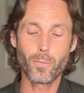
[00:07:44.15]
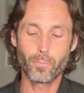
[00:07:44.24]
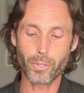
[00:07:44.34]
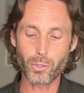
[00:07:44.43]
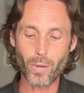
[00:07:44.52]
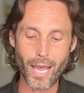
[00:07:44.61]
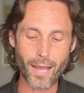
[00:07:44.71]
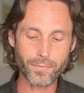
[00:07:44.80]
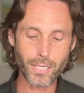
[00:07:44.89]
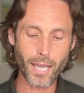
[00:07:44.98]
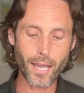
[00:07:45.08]
but you have
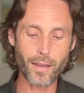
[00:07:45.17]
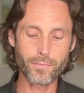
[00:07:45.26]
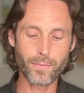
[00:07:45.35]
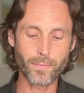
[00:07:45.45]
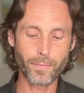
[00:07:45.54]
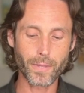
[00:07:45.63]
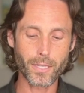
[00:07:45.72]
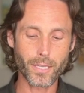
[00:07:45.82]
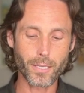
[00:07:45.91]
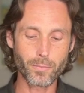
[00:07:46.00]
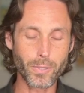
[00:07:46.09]
to
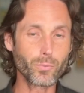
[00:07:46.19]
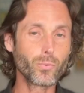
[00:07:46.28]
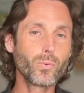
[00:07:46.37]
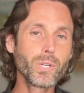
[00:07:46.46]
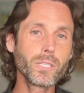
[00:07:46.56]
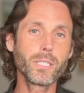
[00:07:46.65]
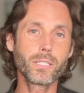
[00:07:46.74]
be really